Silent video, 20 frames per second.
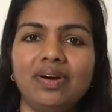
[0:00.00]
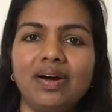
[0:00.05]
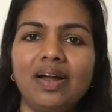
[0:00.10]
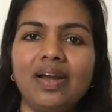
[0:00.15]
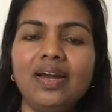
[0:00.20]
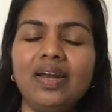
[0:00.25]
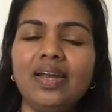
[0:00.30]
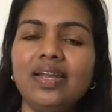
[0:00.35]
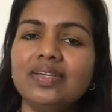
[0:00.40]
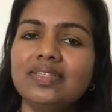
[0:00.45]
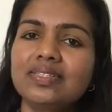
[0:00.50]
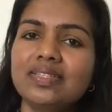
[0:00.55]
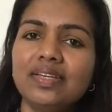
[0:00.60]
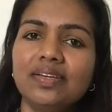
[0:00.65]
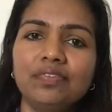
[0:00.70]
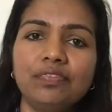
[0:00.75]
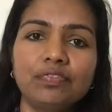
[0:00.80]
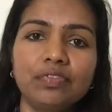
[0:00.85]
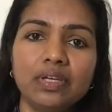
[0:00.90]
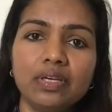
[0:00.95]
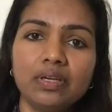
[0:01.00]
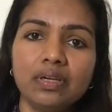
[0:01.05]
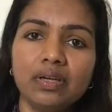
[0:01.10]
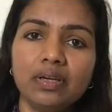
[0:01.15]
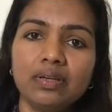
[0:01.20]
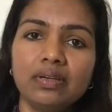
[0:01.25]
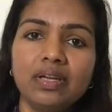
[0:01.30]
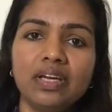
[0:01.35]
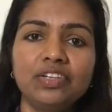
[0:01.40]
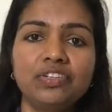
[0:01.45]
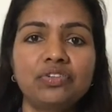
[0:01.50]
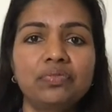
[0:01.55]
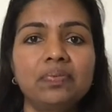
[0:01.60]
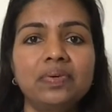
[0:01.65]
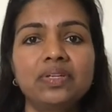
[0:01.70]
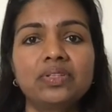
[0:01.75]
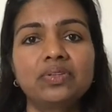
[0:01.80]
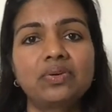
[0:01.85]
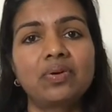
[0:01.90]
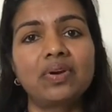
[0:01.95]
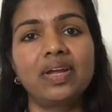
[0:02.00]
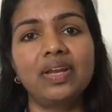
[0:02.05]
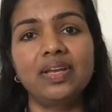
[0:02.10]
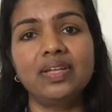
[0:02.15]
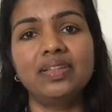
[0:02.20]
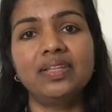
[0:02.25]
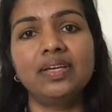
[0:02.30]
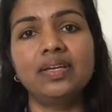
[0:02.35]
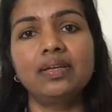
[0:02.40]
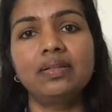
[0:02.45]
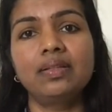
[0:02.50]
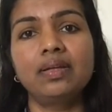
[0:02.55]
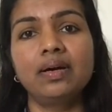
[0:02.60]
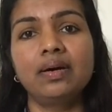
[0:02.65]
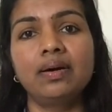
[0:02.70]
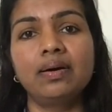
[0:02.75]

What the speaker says: unless if the date of birth or anything,